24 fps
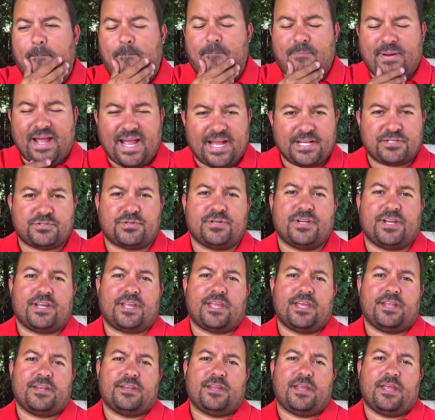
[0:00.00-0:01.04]

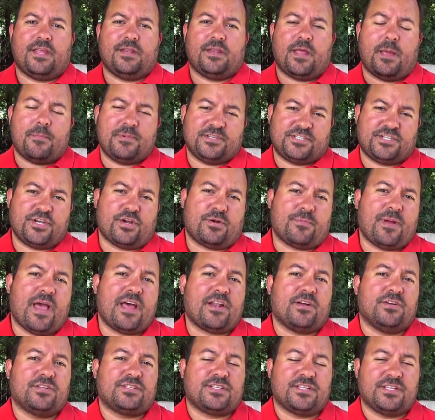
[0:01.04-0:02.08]
Patrick and MSCRM
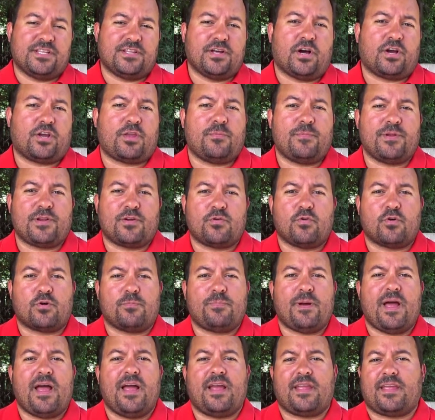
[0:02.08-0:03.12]
add-ons and the document core
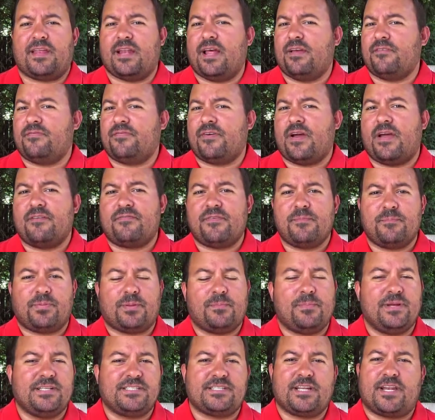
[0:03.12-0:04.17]
pack, and I've
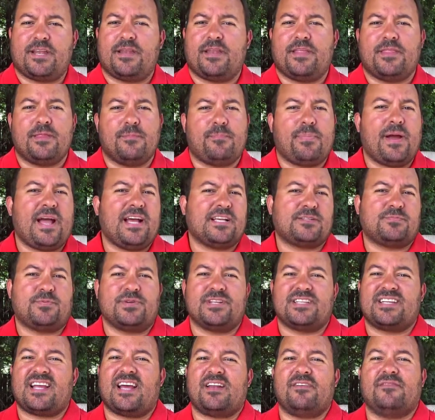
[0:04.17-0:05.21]
implemented it in the past, but
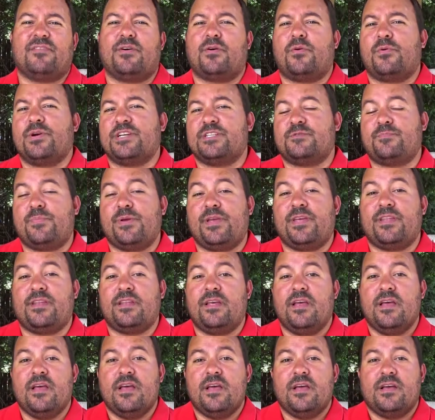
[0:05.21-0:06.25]
it's kind of always been
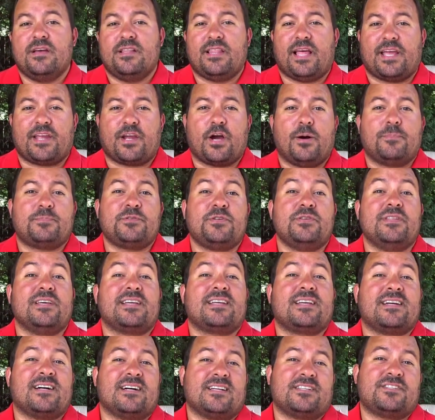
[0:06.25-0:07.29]
like up to the
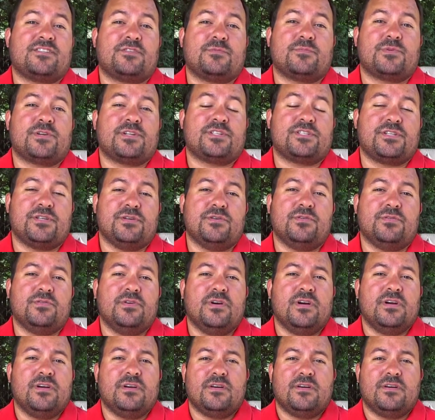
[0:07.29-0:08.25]
customer to